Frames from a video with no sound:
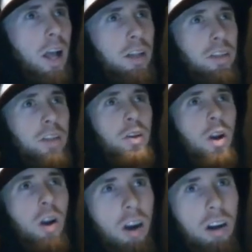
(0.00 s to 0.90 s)
think there
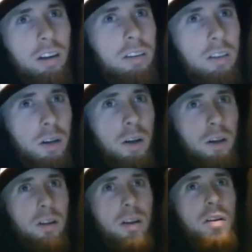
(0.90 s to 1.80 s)
are.
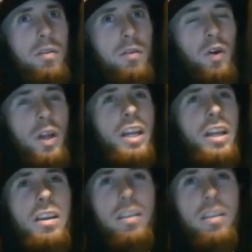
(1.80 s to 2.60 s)
For any